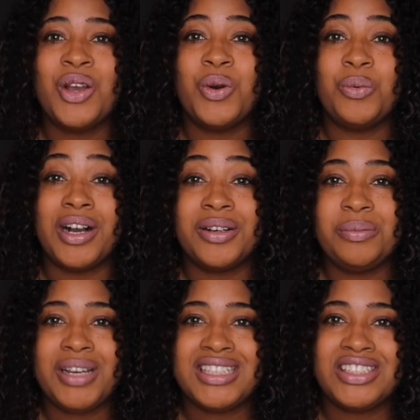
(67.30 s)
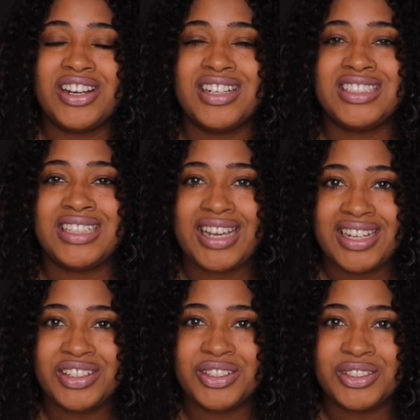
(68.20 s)
Welcome back to our
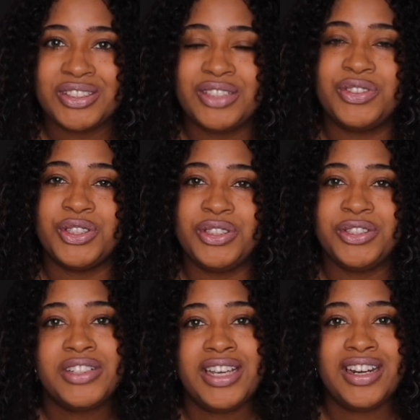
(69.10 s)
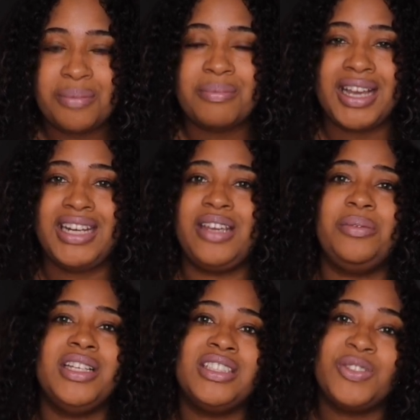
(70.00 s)
channel. If you're new here, my name
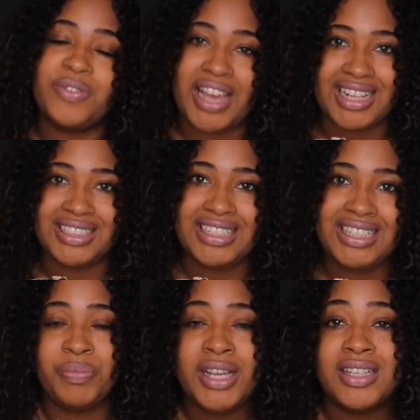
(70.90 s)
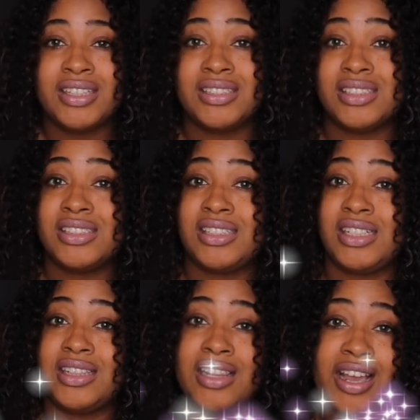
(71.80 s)
is Falon. This is
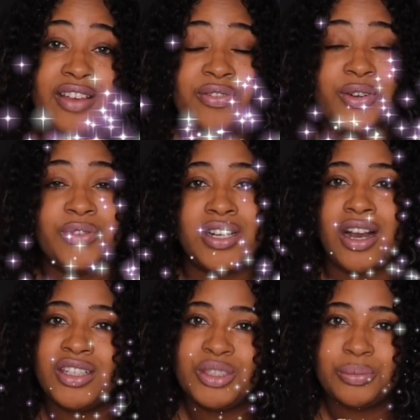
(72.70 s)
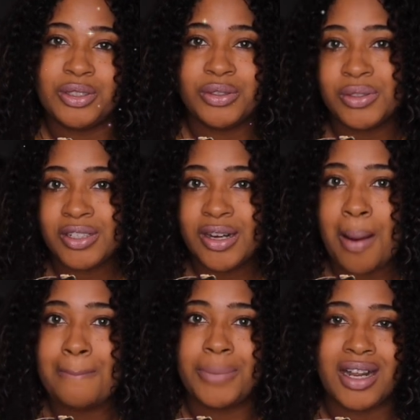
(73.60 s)
the Life of an
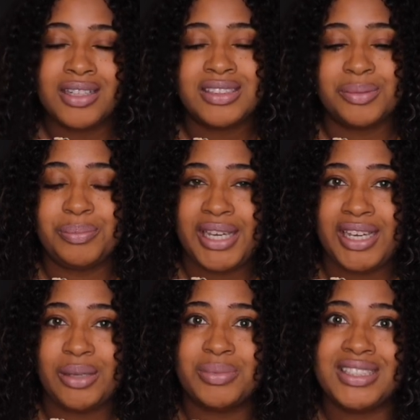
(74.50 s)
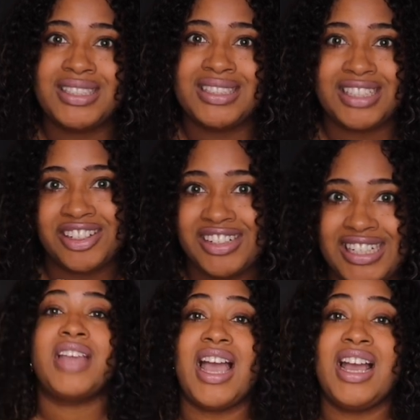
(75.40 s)
Entrepreneur Boss Babe
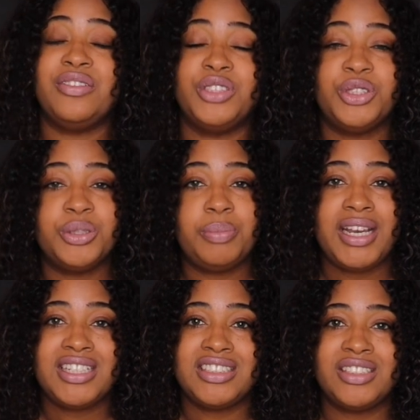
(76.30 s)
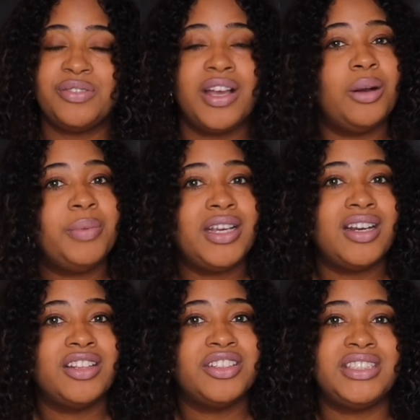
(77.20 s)
series. I have a true passion of helping
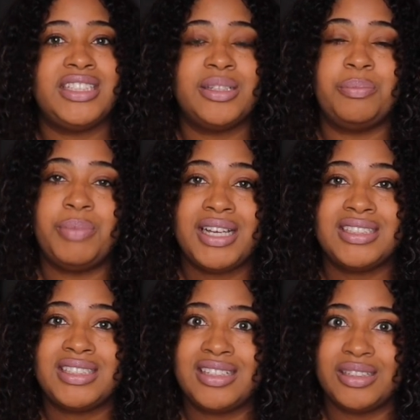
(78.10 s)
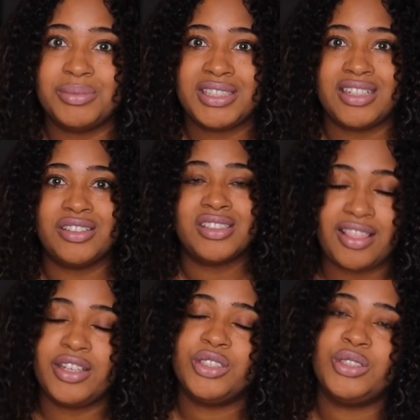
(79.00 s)
others see the best in themselves.
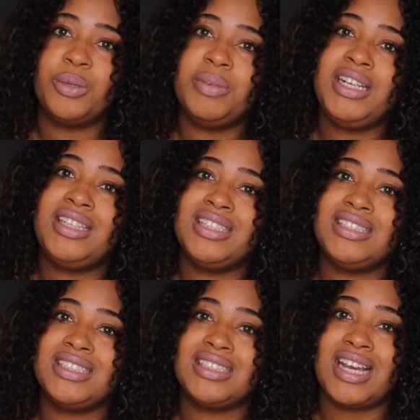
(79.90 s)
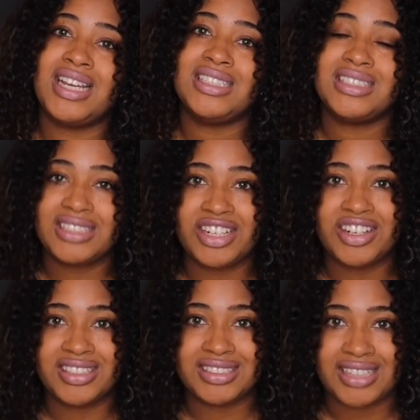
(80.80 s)
There's so many things designed to tear
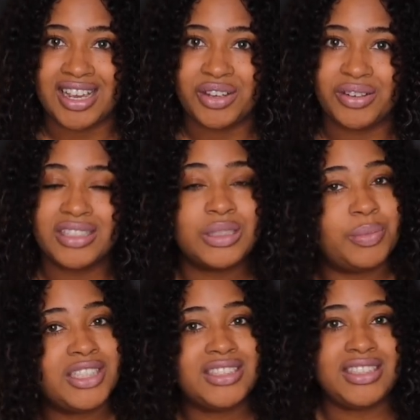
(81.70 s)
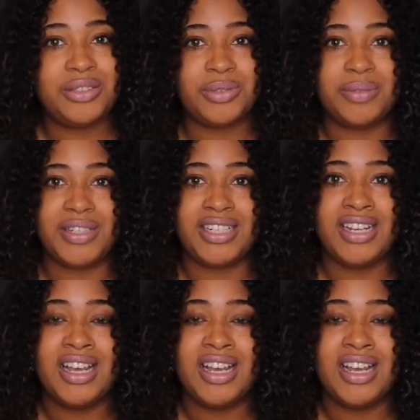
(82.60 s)
us down, especially women.